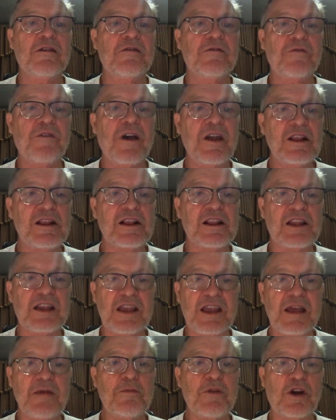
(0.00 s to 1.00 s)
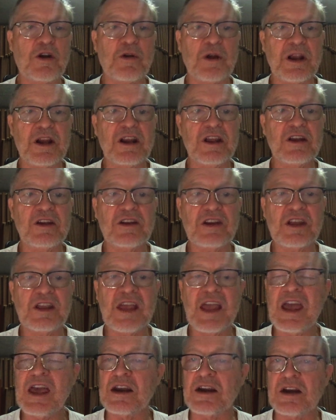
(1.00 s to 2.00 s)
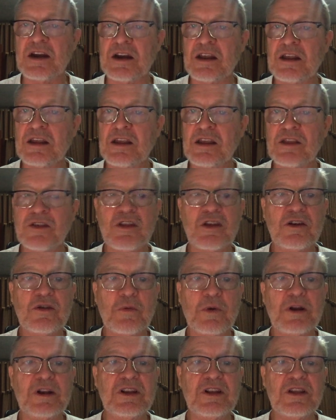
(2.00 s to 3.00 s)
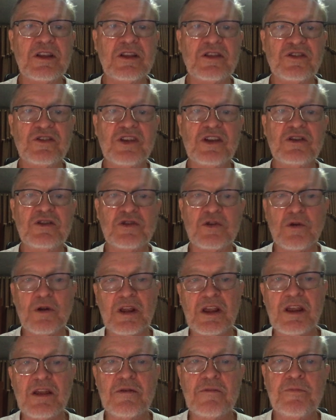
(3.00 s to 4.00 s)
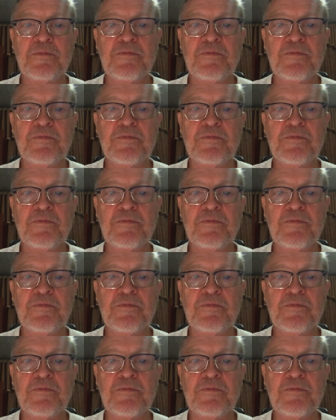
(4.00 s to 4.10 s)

finally emigrating to Canada in the 20th century.